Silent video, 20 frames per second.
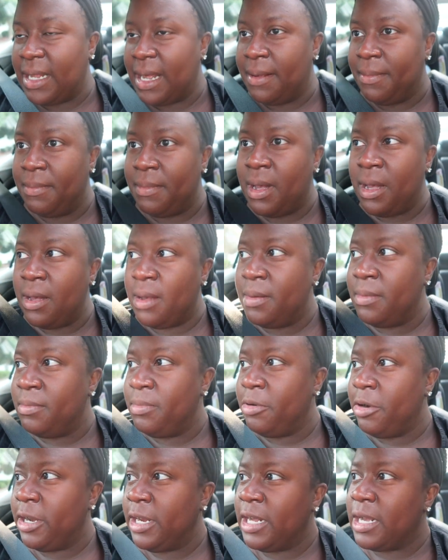I'm
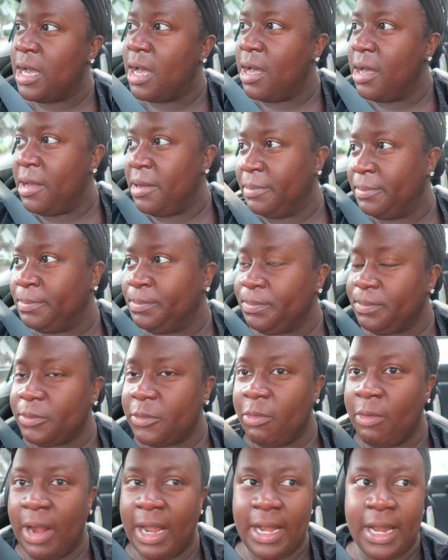pretty calm
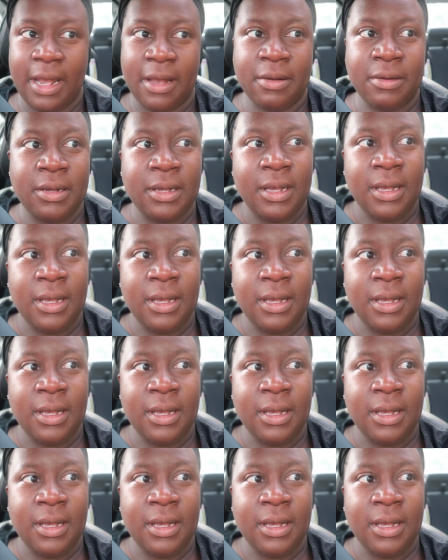right now.